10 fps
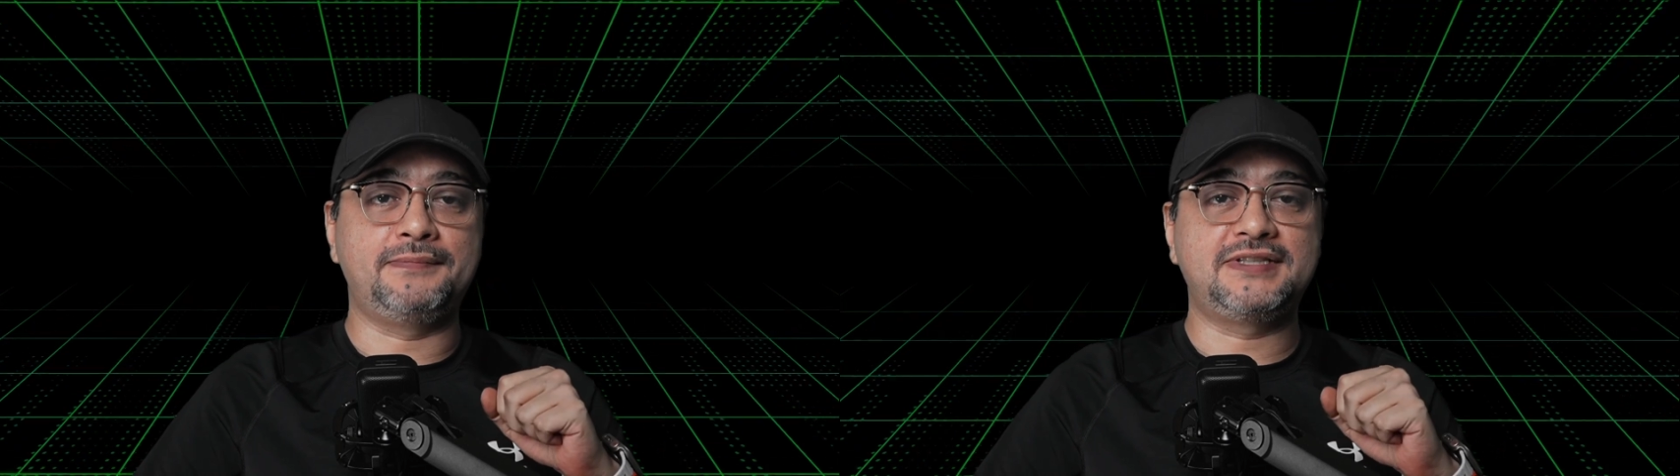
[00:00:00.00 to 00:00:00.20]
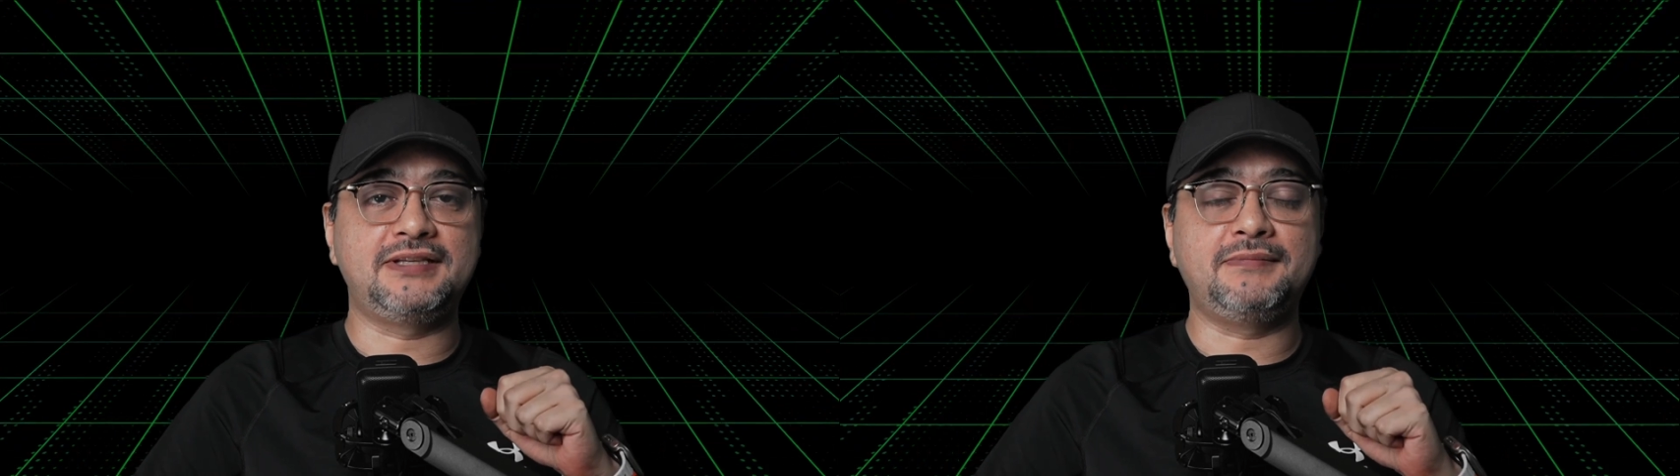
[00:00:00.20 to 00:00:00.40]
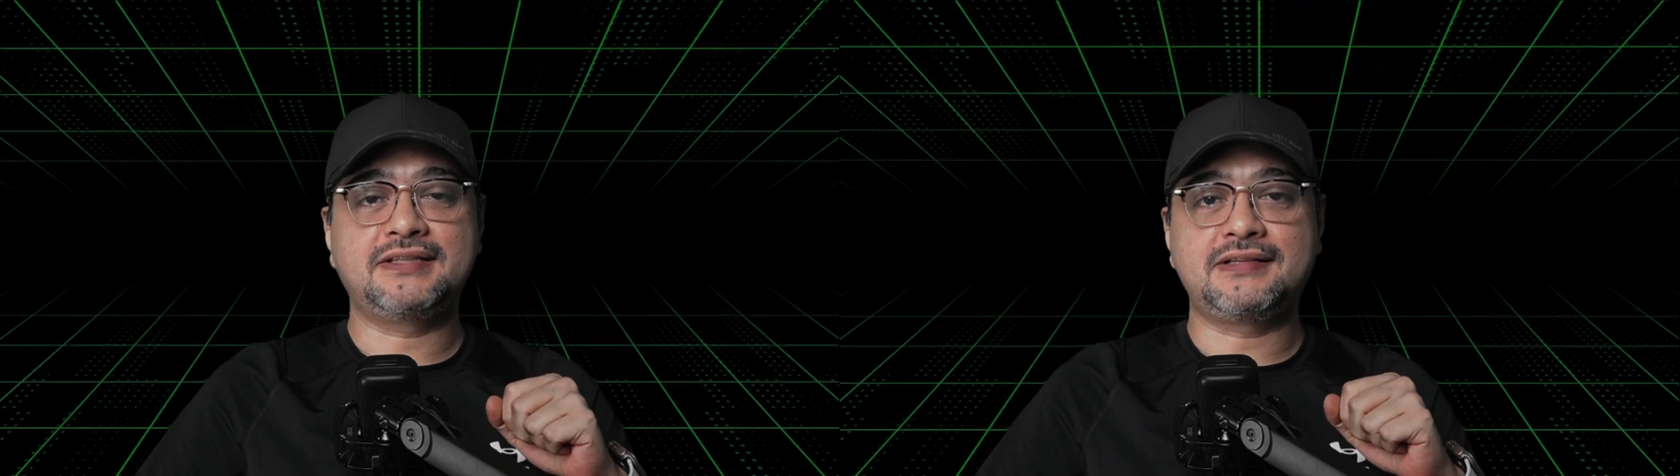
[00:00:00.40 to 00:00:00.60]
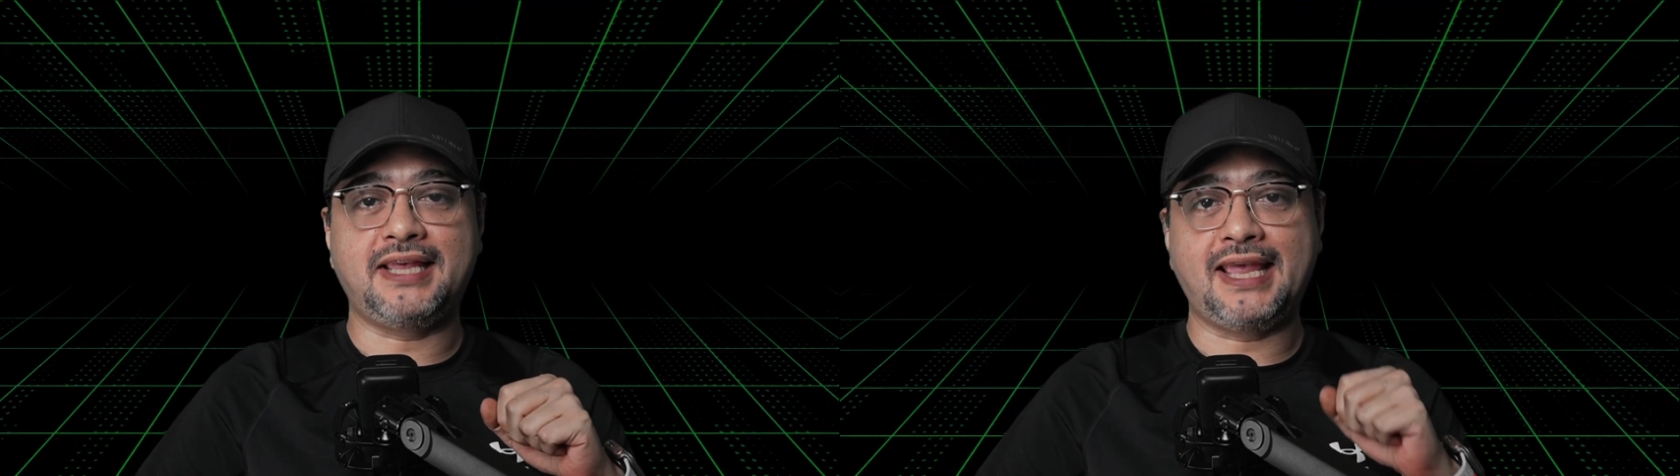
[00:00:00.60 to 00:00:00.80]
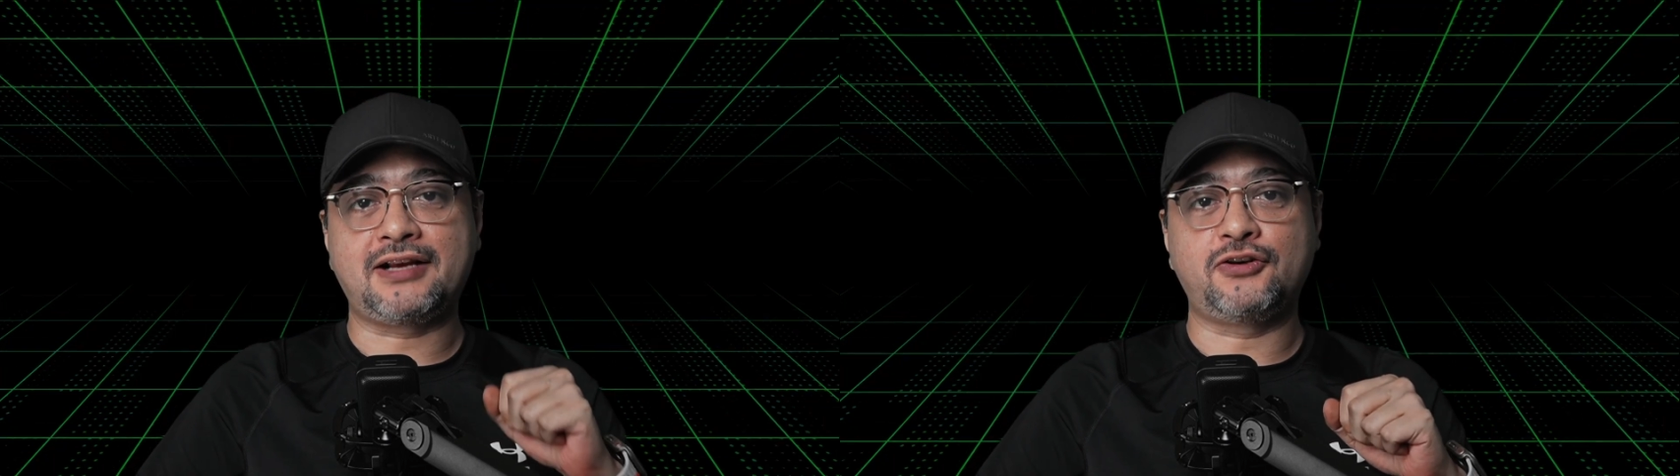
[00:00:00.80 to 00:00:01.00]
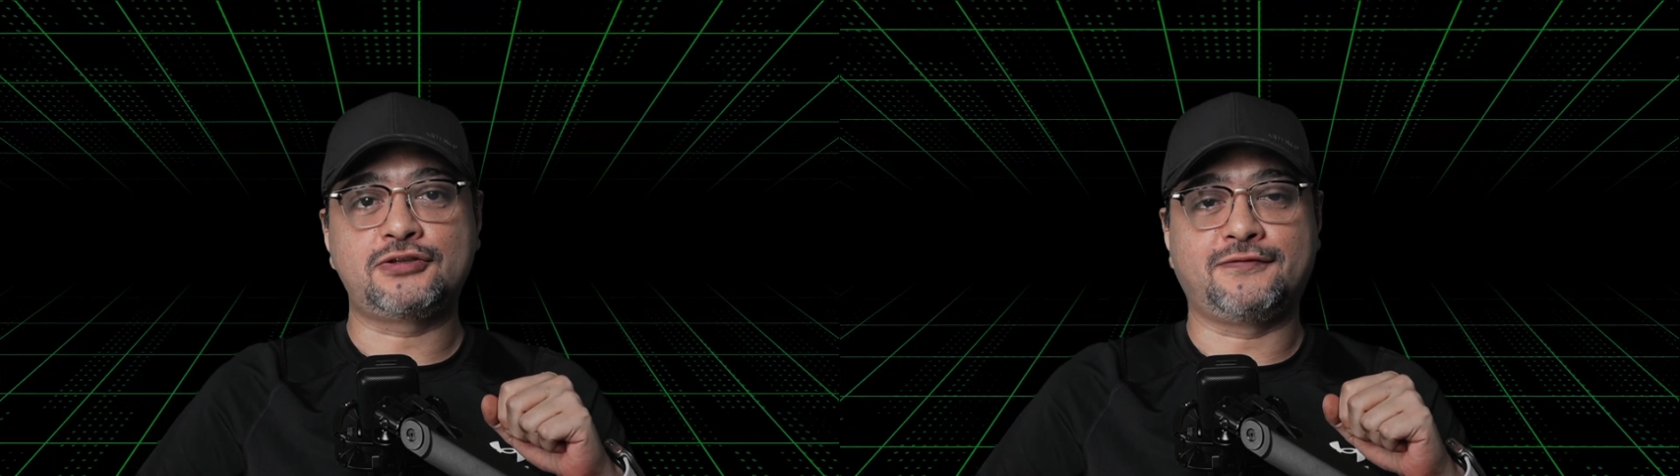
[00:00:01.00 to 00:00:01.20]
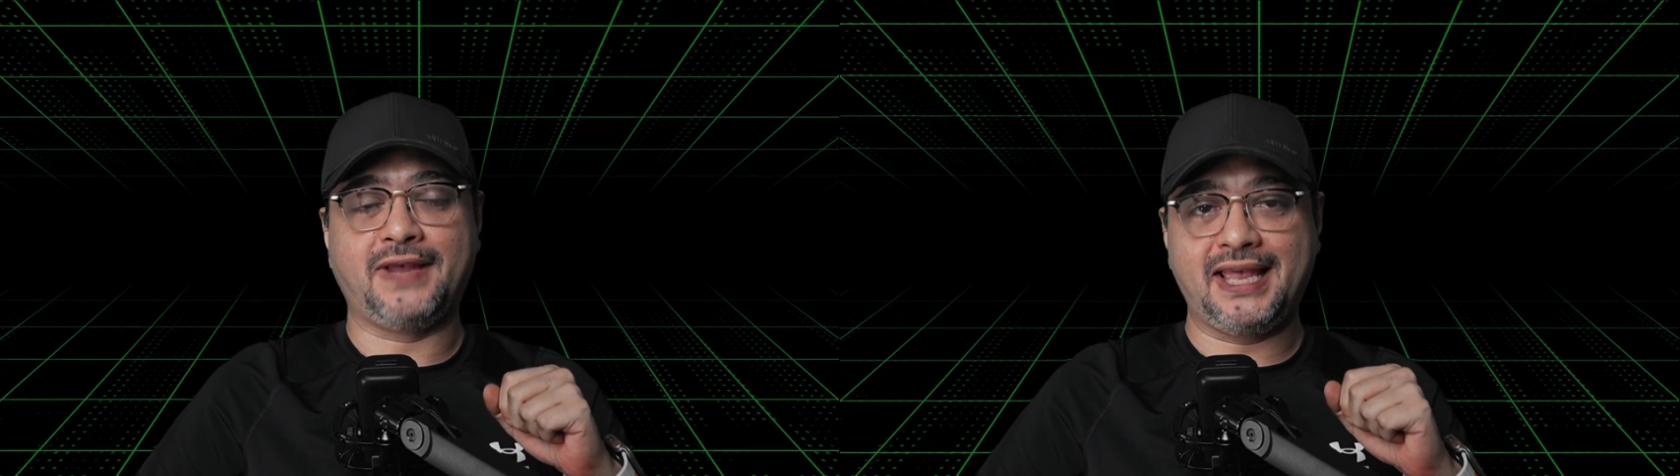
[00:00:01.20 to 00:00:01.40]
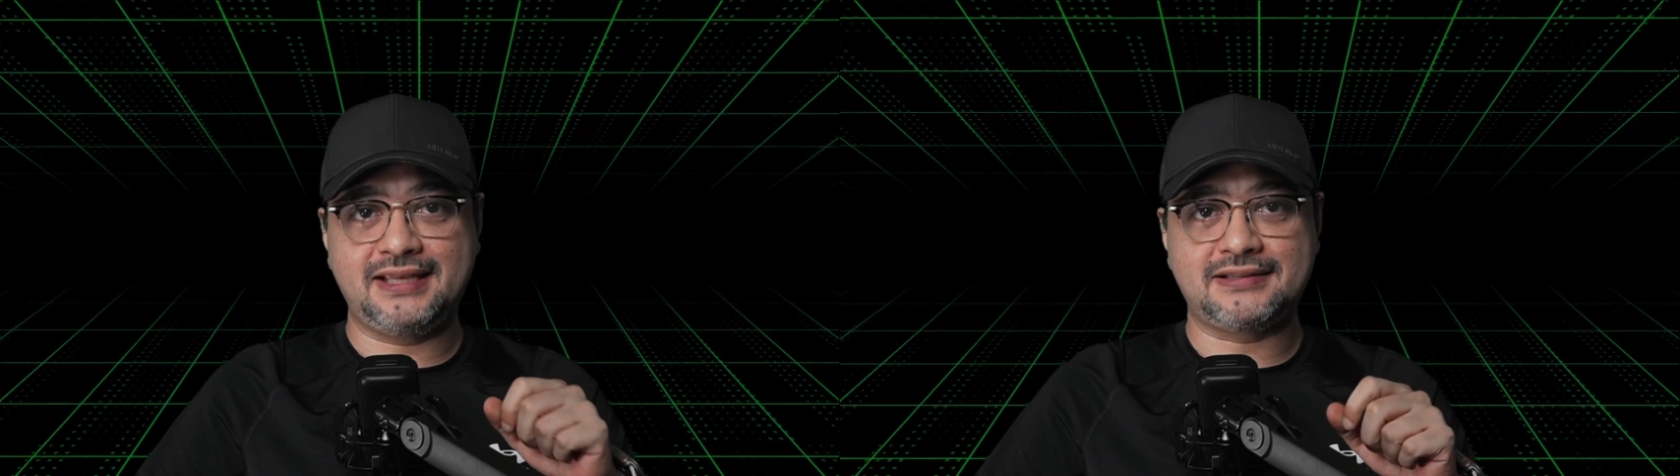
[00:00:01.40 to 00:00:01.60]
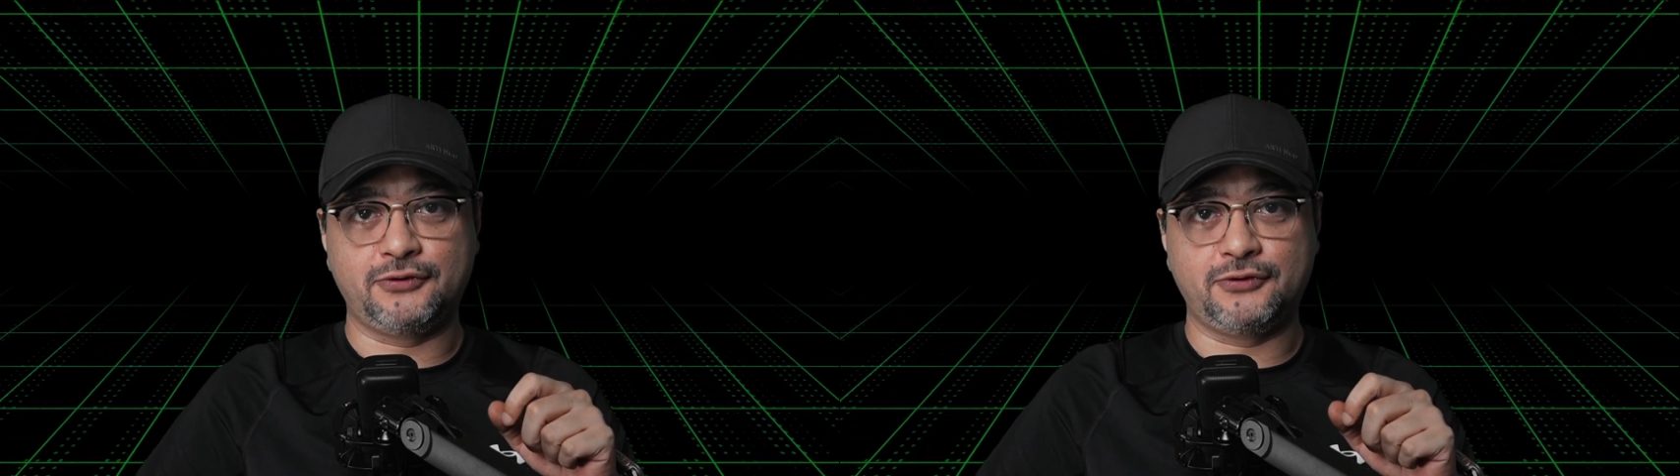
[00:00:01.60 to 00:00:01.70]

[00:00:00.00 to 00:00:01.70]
seamlessly across various